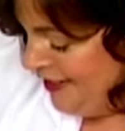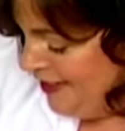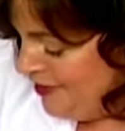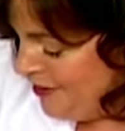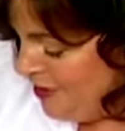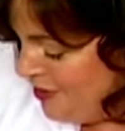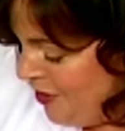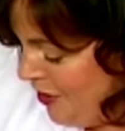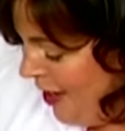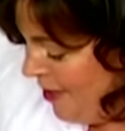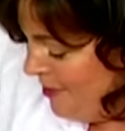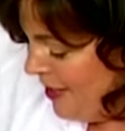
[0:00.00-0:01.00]
So I'm going to show you
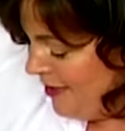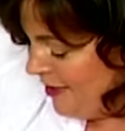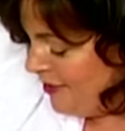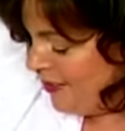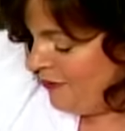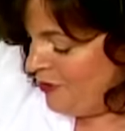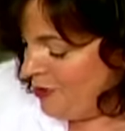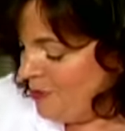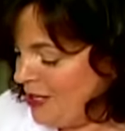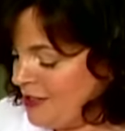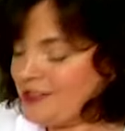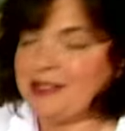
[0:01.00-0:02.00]
how to make this. If you can
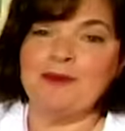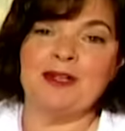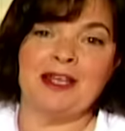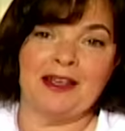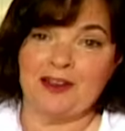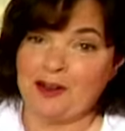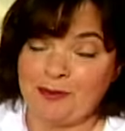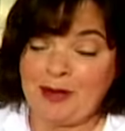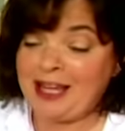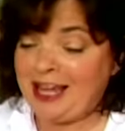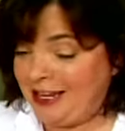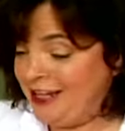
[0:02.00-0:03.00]
make this lemon cake, you can
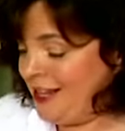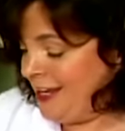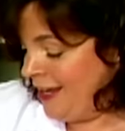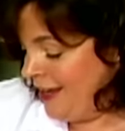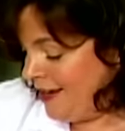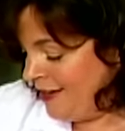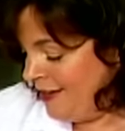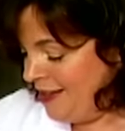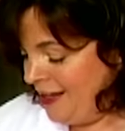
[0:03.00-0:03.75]
make any cake.